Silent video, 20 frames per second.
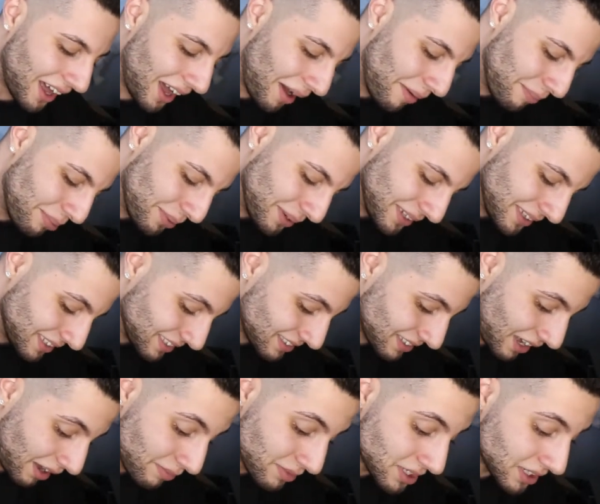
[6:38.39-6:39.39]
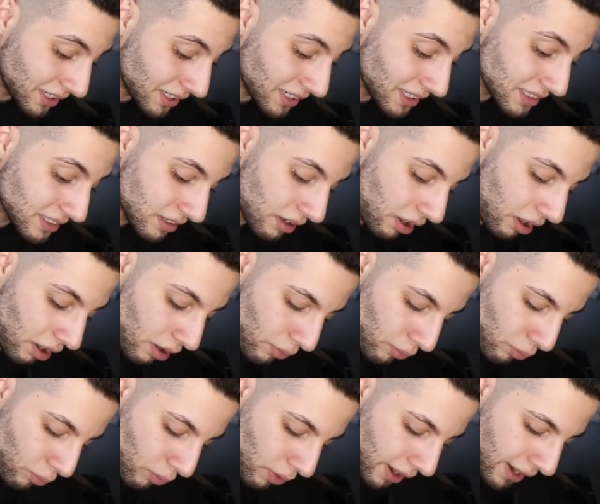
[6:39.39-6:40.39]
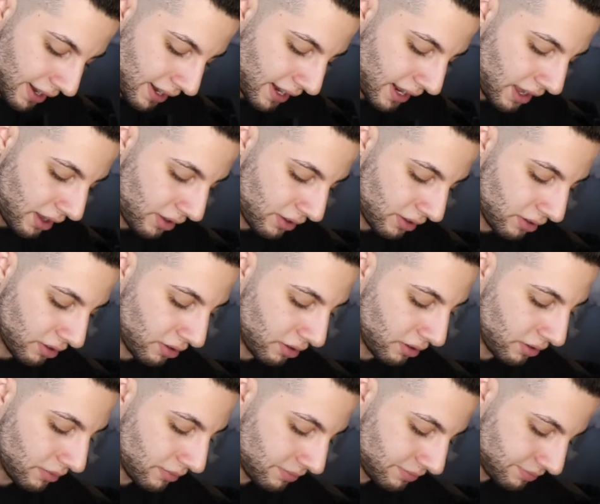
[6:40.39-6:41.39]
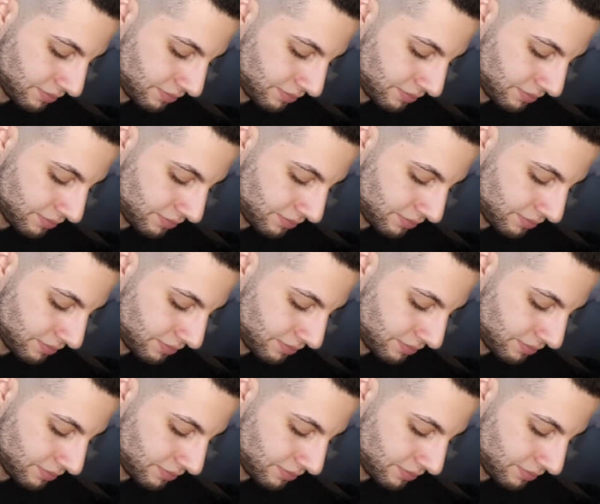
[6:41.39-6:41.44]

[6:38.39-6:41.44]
I'm turning this on right now, y'all.